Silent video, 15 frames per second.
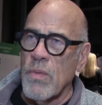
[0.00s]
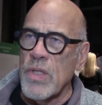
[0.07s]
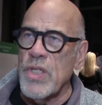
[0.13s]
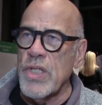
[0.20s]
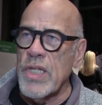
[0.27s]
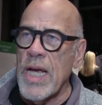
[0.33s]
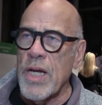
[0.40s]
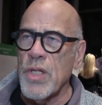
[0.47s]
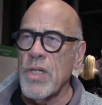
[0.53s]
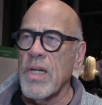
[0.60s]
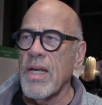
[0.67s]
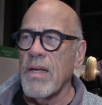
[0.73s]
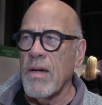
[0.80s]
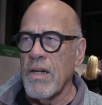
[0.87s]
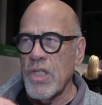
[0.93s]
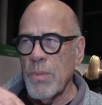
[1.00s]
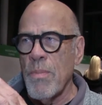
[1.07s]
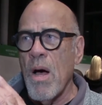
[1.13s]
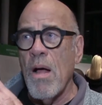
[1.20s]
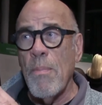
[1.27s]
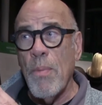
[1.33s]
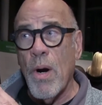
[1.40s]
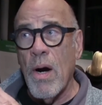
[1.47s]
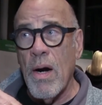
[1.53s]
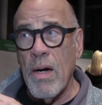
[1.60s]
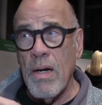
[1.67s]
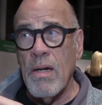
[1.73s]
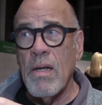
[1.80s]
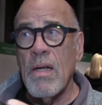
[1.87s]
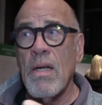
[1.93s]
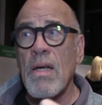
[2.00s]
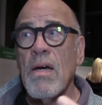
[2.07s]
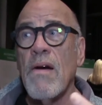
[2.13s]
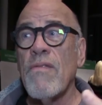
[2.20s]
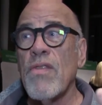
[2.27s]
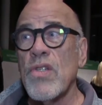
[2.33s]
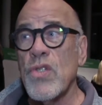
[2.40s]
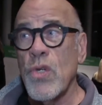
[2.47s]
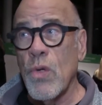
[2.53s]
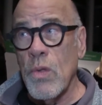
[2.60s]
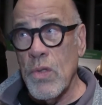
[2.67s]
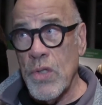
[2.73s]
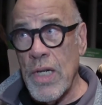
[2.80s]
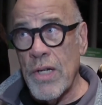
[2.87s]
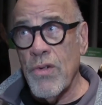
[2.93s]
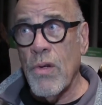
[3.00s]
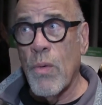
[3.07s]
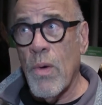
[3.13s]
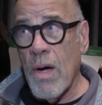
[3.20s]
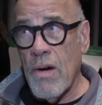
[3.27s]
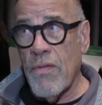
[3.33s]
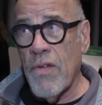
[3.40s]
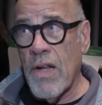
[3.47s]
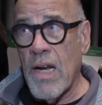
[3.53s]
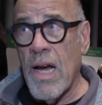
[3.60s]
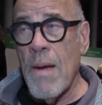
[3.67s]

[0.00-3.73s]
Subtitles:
which is actually a small part of this whole central waterfront.